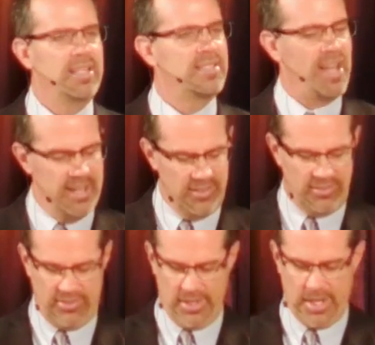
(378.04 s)
that
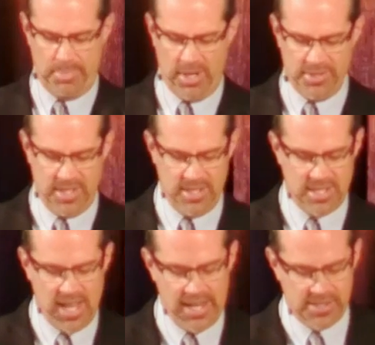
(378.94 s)
Titus, uh, Paul said to
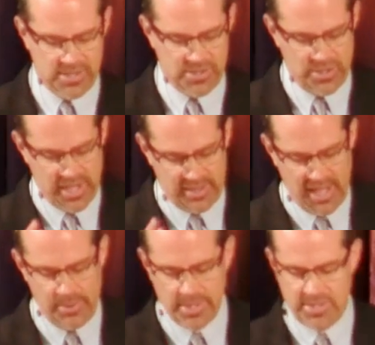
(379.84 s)
Titus, is so that
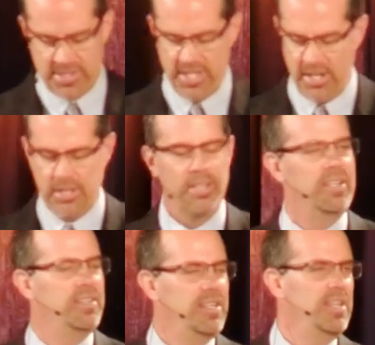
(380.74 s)
they would see our
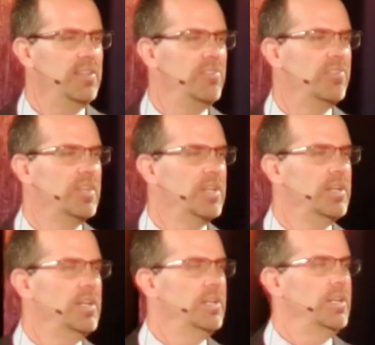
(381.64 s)
good deeds
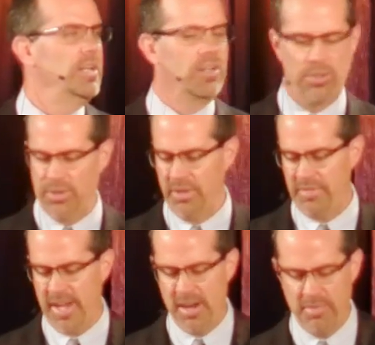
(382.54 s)
and
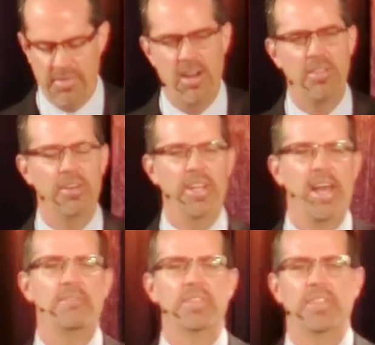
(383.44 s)
glorify our Father in
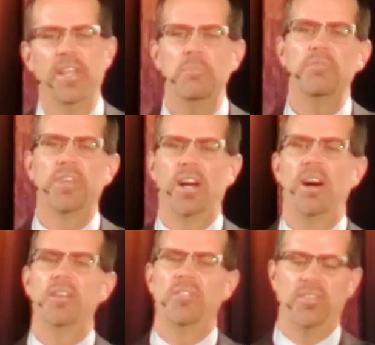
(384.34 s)
heaven. The name of
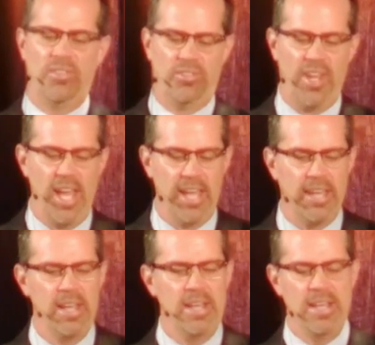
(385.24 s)
God is at
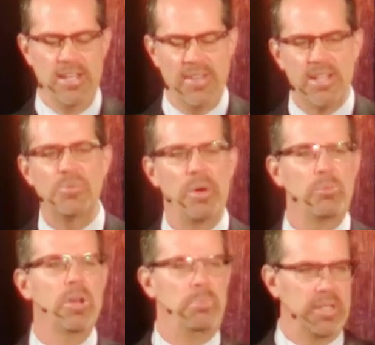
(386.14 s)
stake, and that's why
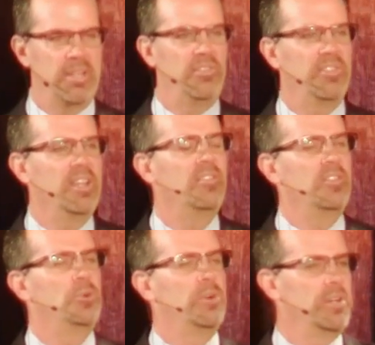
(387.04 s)
we want to put these
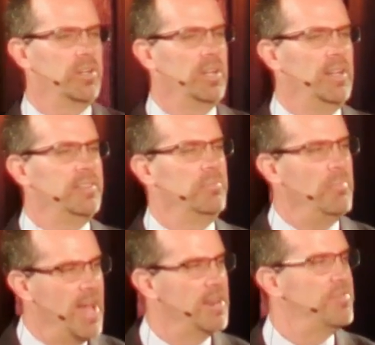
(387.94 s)
things in order to
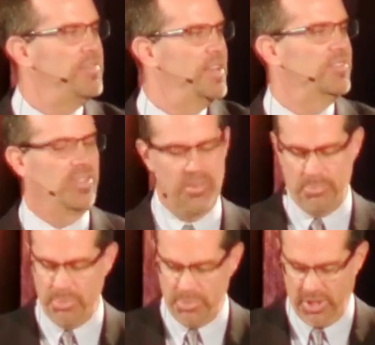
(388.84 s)
manifest
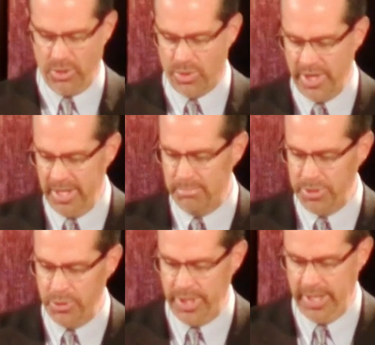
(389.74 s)
His glory and
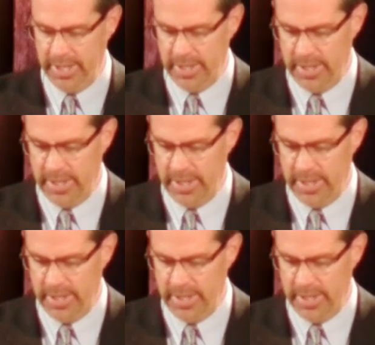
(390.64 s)
beauty.